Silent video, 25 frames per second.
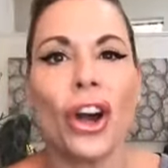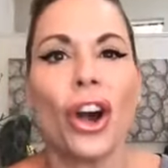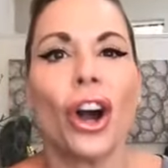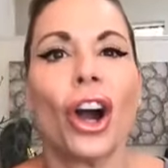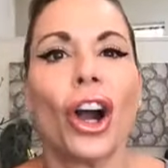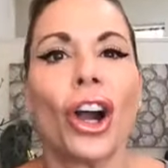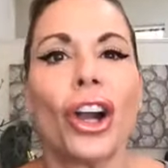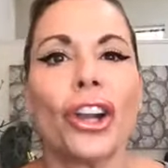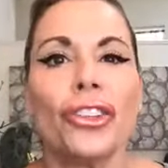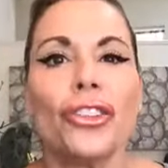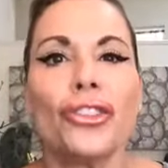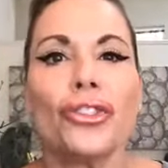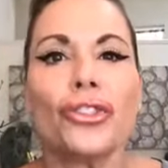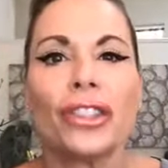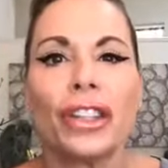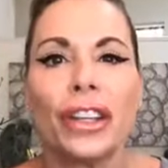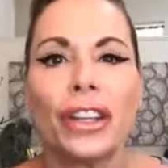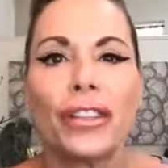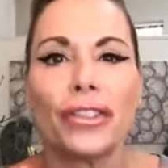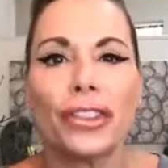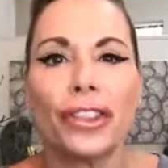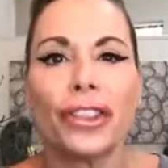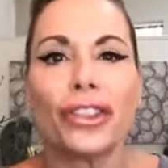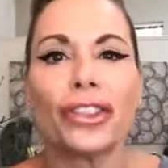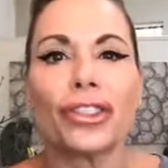Are you
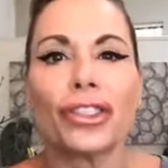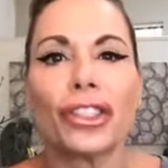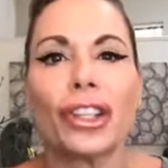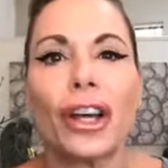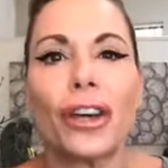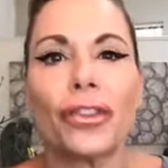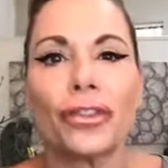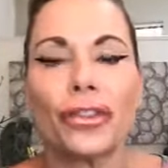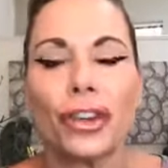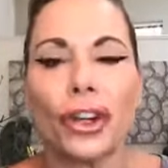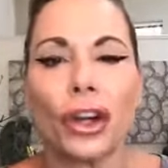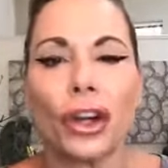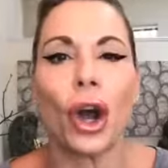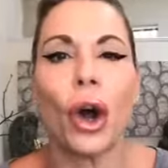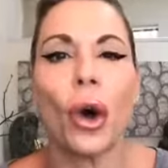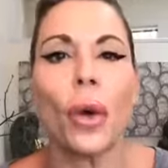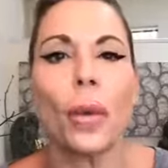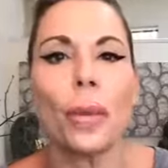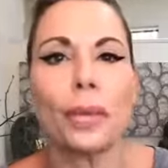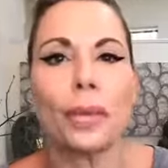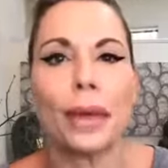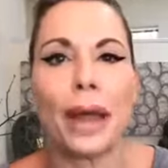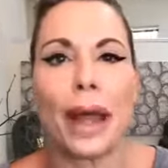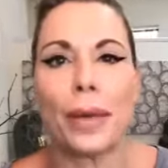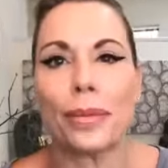giving yourself
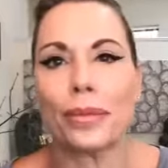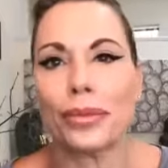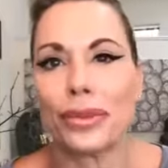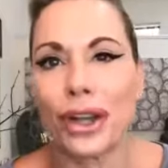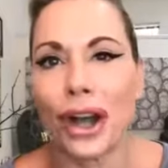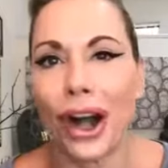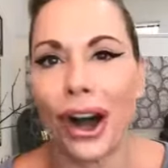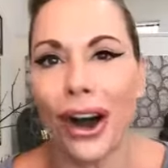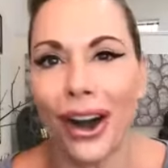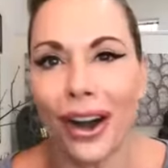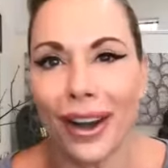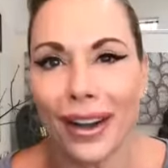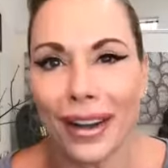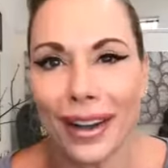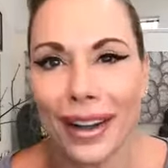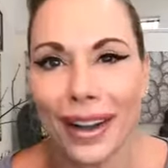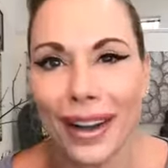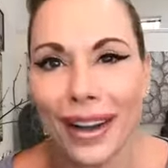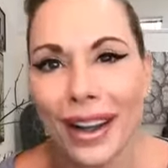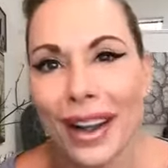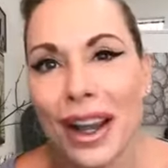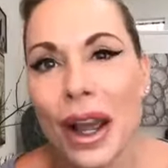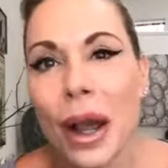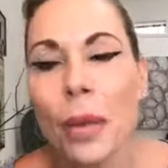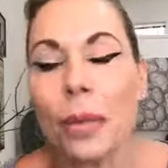own pep talk?
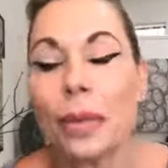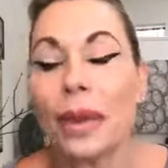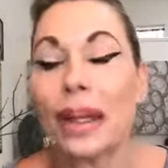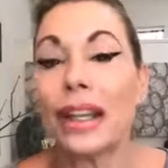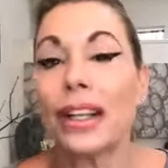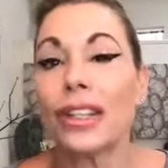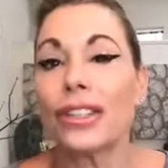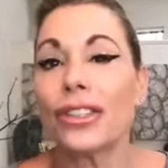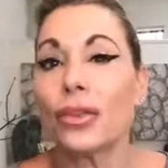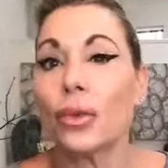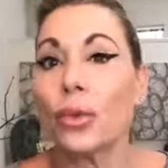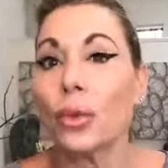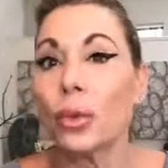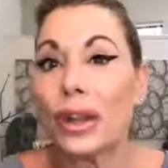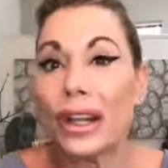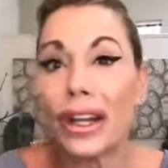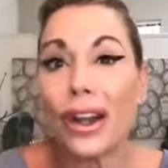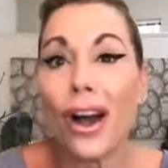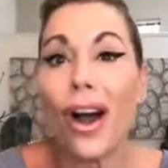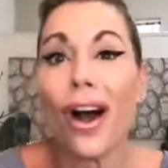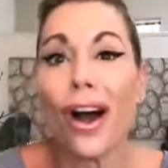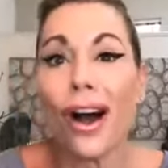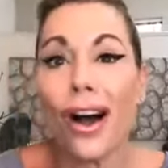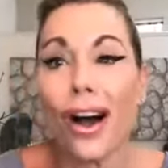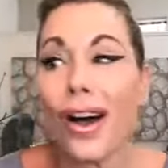Because we
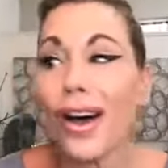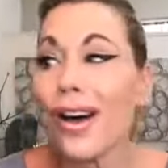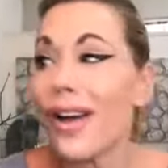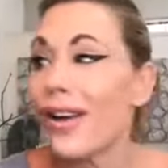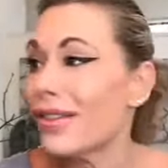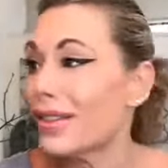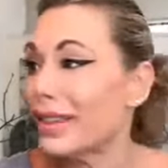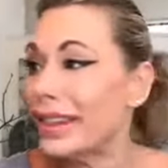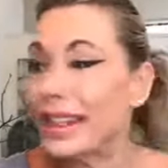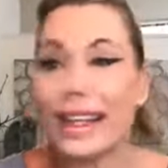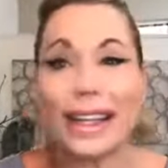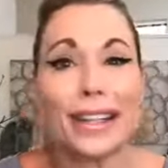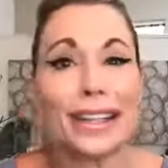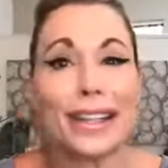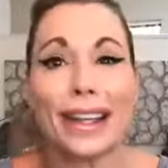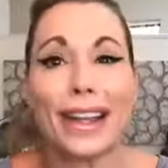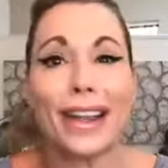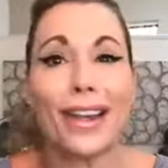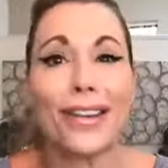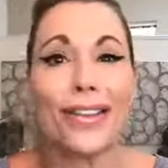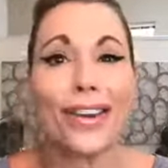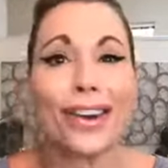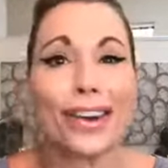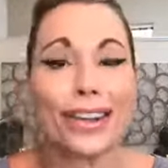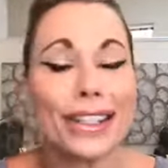all need to
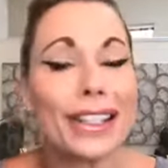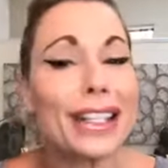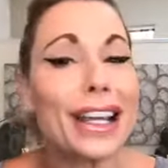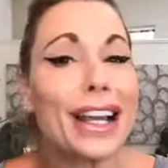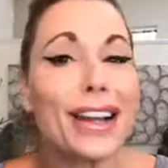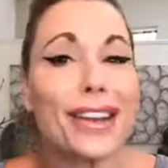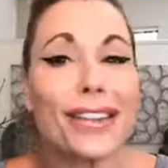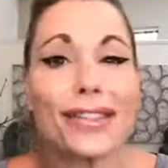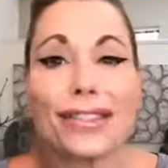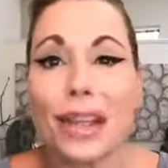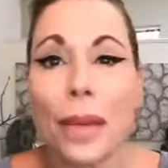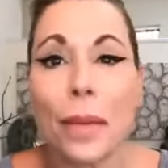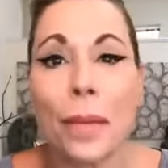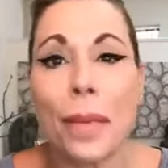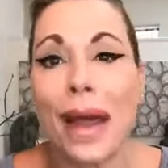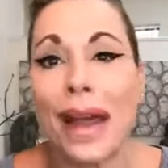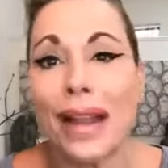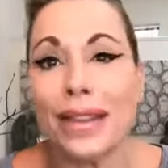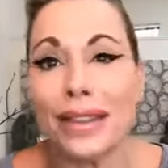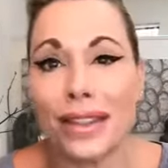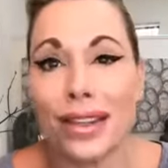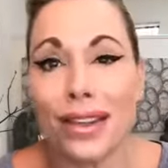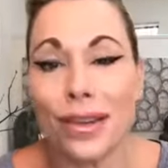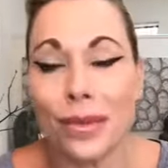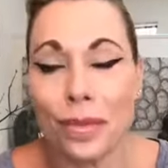give ourselves a
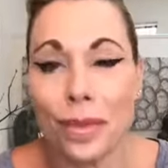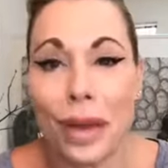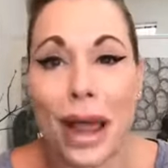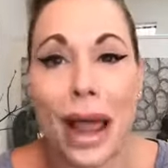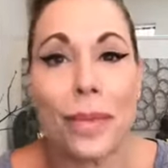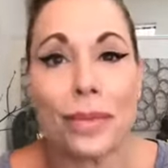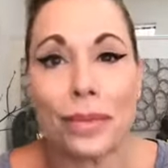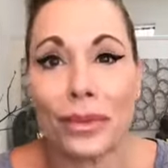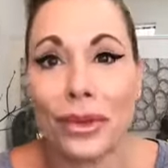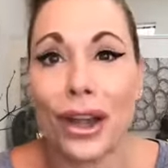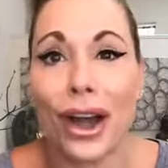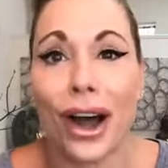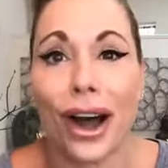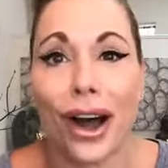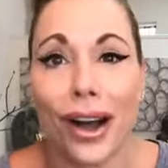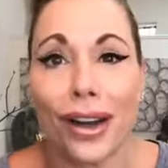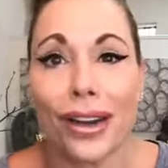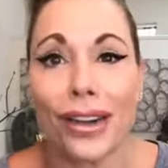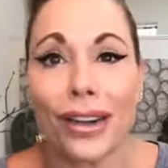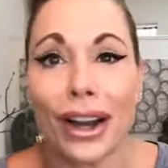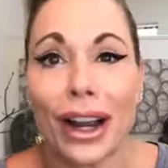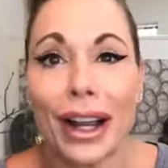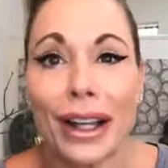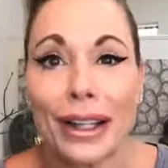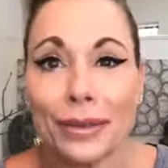pep pep
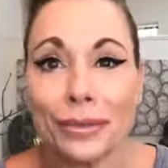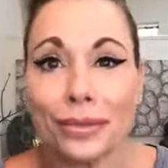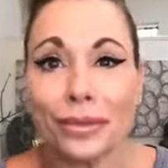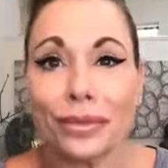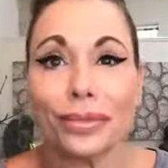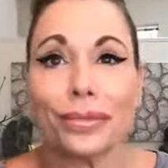talk, right?